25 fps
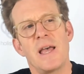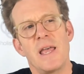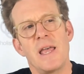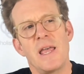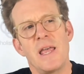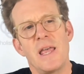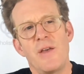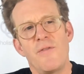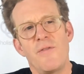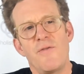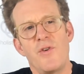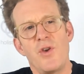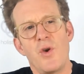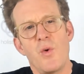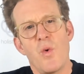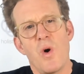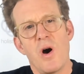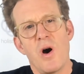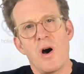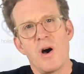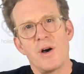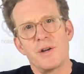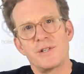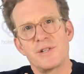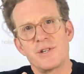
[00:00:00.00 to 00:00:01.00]
if you
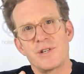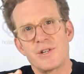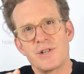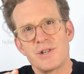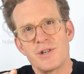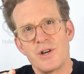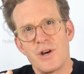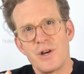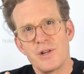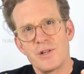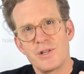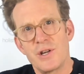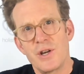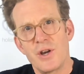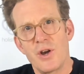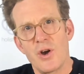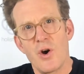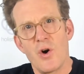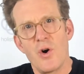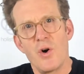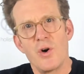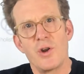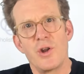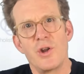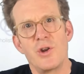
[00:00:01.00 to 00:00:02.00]
are starting
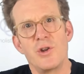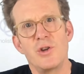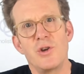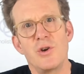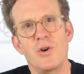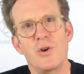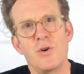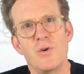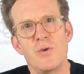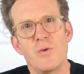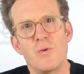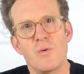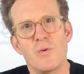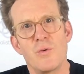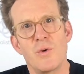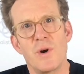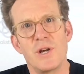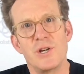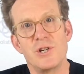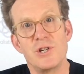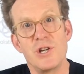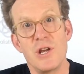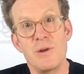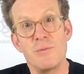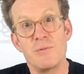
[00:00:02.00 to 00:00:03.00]
on a new
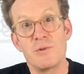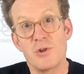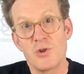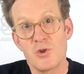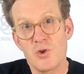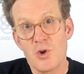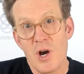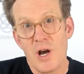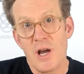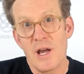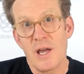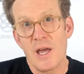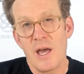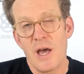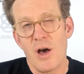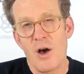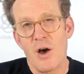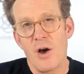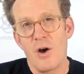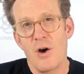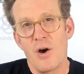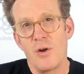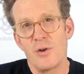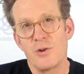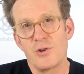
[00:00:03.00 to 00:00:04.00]
regime to try and get
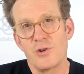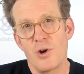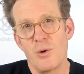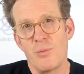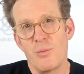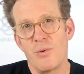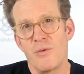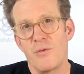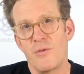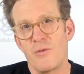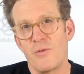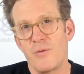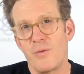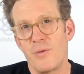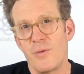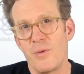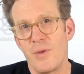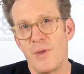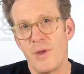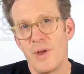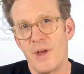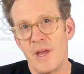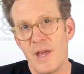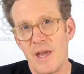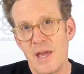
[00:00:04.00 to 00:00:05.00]
on top of
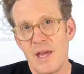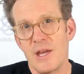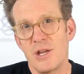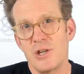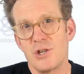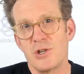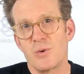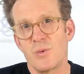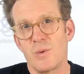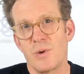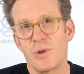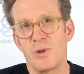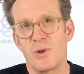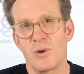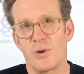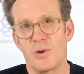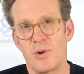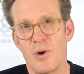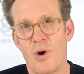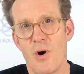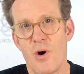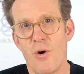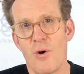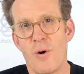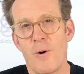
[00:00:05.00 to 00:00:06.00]
the itch with your
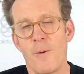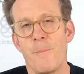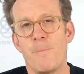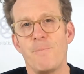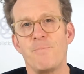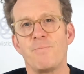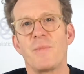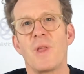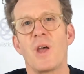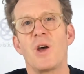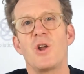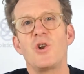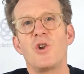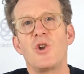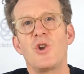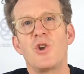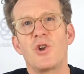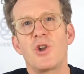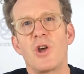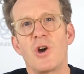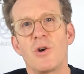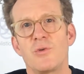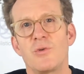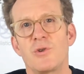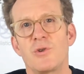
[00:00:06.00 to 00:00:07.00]
dog, don't